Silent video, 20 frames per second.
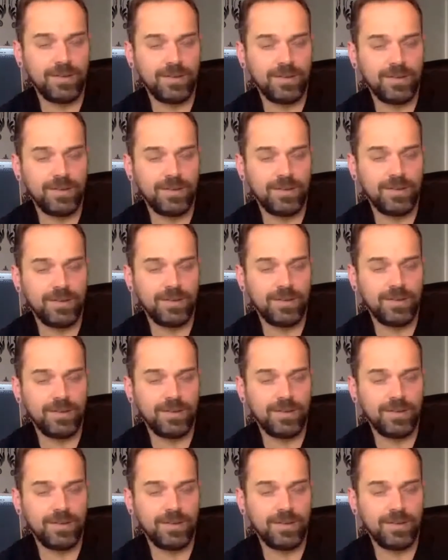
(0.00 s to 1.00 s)
community
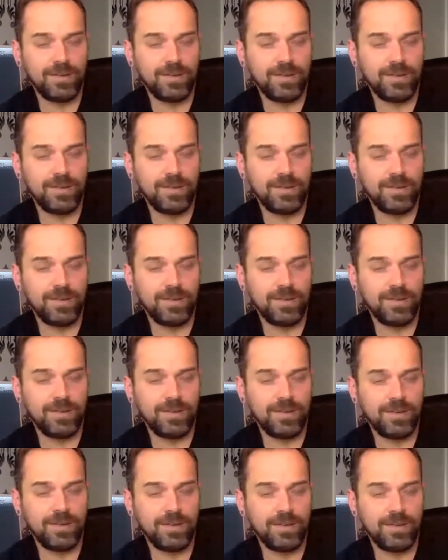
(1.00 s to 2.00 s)
members
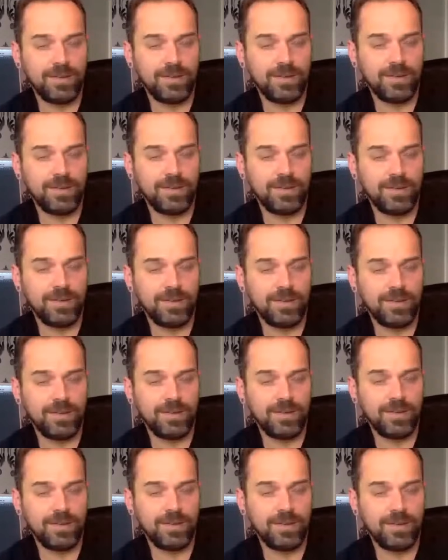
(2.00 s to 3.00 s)
that we
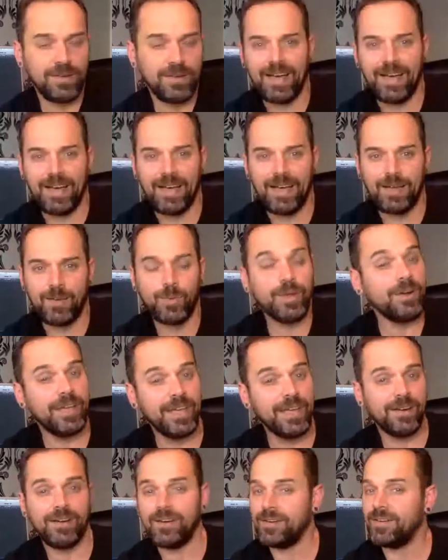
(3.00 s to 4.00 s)
are here.
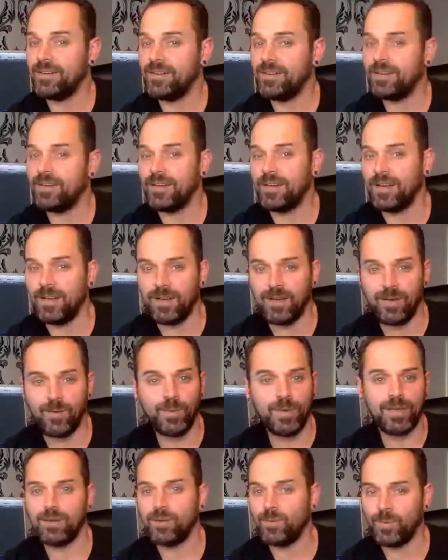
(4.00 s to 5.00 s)
We
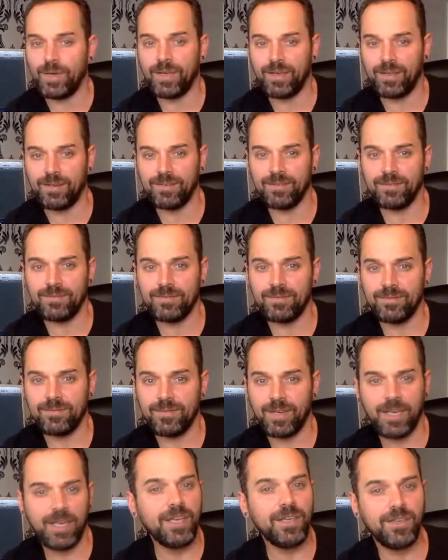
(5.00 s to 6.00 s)
can hear
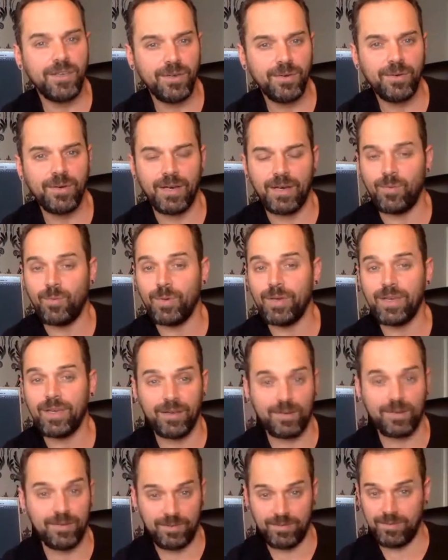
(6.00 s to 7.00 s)
you and we
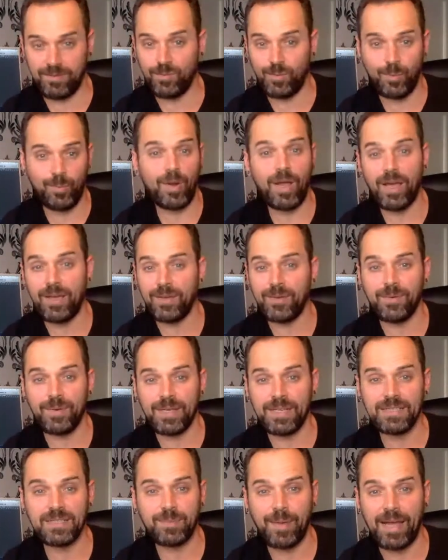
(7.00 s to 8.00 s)
can reply you in
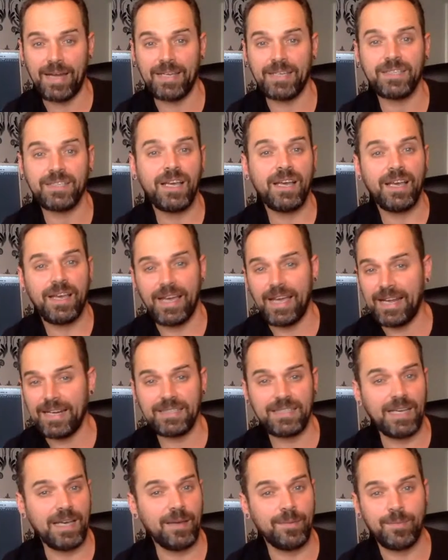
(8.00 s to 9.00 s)
Spanish
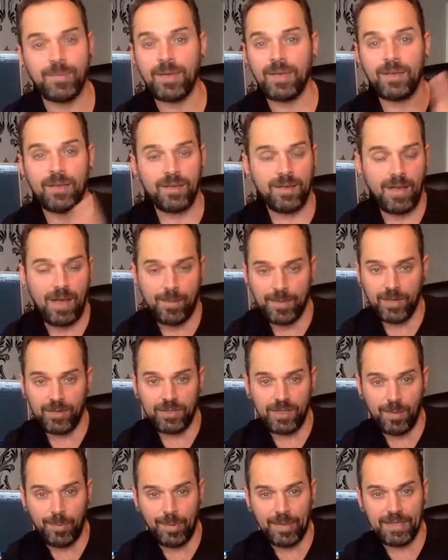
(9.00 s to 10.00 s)
anytime. Amigos de
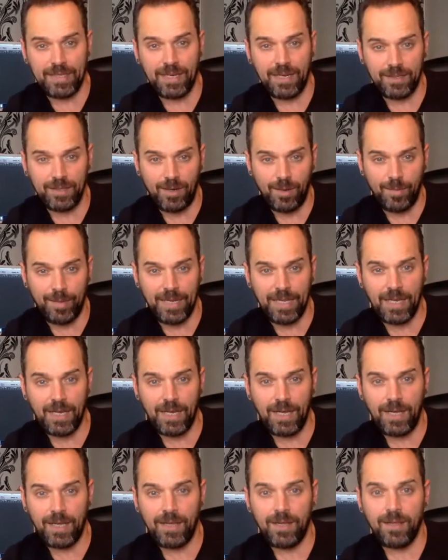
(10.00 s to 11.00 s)
España y
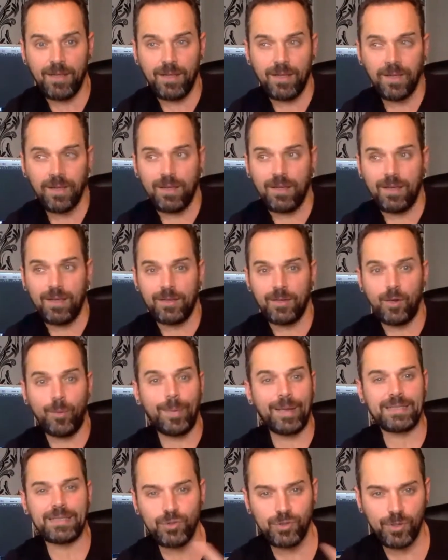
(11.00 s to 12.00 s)
Latinoamérica, no
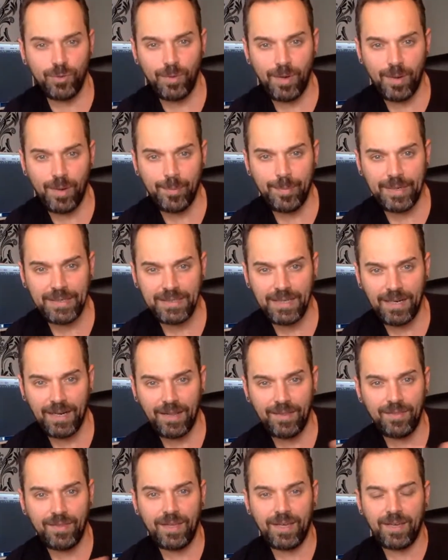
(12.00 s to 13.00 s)
pasa mucho en una empresa
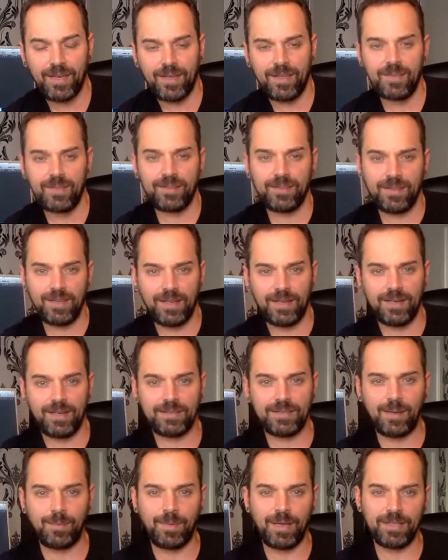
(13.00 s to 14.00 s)
grande
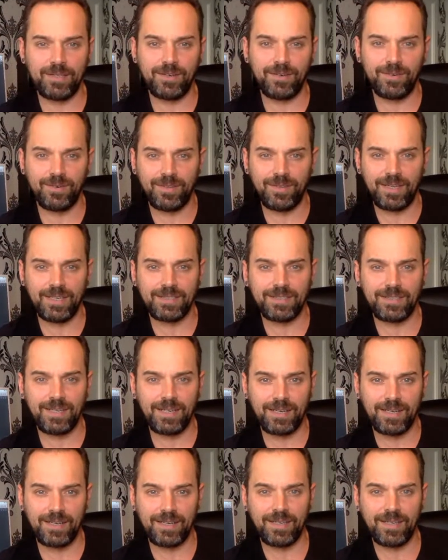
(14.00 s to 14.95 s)
del tamaño de estas